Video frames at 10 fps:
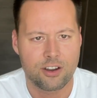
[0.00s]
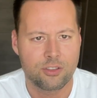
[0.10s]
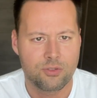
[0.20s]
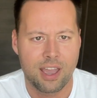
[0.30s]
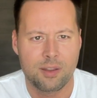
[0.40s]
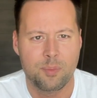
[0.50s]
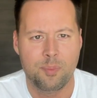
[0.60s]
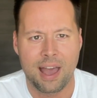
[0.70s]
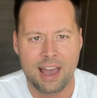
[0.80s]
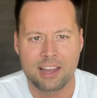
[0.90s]
you get a
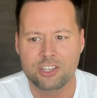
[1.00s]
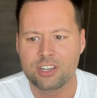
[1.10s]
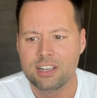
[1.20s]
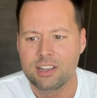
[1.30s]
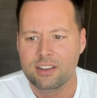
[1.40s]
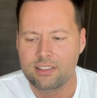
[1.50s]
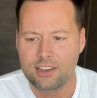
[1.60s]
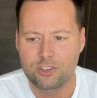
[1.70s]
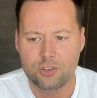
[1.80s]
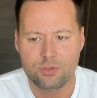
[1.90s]
badge, they
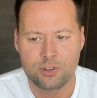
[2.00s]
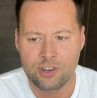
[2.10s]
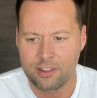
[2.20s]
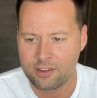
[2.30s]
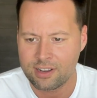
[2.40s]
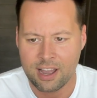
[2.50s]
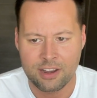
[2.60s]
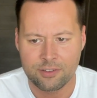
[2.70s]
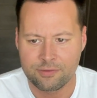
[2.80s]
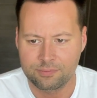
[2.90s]
do another kind
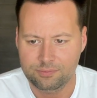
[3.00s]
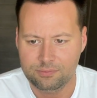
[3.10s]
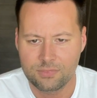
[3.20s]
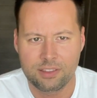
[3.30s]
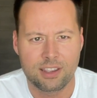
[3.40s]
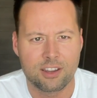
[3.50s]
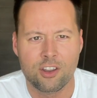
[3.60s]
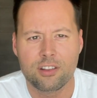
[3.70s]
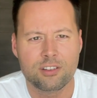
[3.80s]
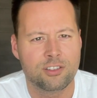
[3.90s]
of, I think
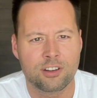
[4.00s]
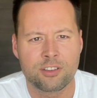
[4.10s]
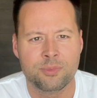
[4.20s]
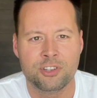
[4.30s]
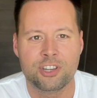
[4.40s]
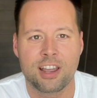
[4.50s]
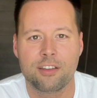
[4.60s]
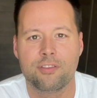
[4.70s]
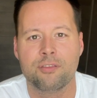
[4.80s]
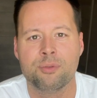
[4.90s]
another document check
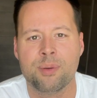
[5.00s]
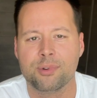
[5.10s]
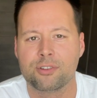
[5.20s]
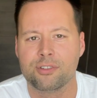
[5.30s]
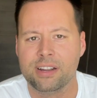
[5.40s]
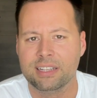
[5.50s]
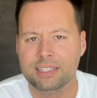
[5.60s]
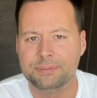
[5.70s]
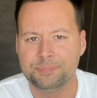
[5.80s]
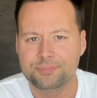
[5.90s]
if I remember
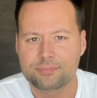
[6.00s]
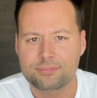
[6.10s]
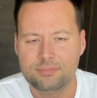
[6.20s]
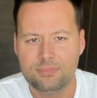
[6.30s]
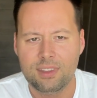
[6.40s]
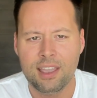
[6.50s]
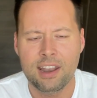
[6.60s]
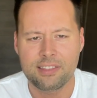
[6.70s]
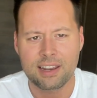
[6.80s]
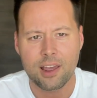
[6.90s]
correctly. And I
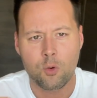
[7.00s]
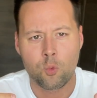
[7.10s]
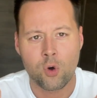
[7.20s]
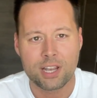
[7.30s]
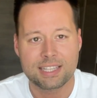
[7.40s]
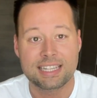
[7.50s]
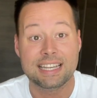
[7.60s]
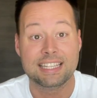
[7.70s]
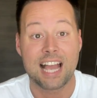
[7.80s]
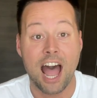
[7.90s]
think that once the
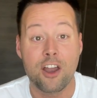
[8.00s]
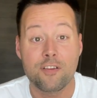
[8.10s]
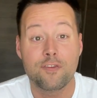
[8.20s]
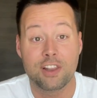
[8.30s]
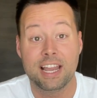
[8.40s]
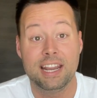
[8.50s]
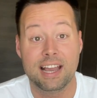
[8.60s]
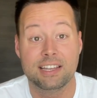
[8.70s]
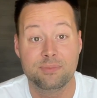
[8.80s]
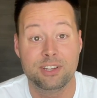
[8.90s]
entire flight has been